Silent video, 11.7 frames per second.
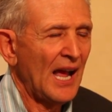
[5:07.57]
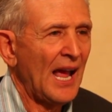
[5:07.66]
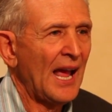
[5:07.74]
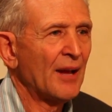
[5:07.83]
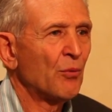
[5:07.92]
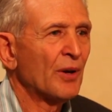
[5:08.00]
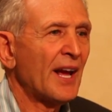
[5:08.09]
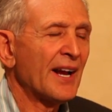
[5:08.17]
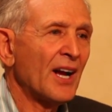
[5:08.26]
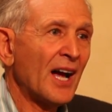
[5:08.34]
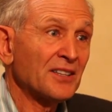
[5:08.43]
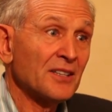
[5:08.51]
And when I
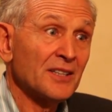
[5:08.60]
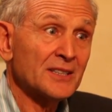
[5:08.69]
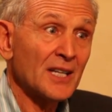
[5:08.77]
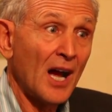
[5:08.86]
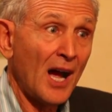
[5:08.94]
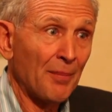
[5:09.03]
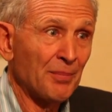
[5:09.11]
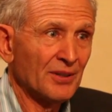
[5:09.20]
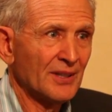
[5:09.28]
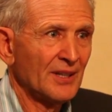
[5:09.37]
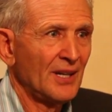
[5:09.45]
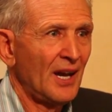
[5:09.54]
got to the top,
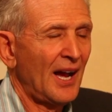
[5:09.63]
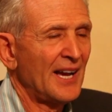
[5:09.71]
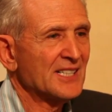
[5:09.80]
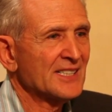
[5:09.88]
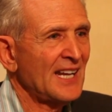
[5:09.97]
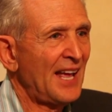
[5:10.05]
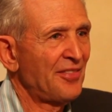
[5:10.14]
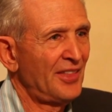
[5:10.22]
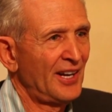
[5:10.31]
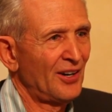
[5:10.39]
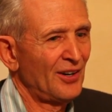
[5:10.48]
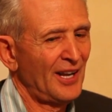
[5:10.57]
I sat
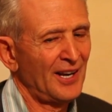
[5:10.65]
there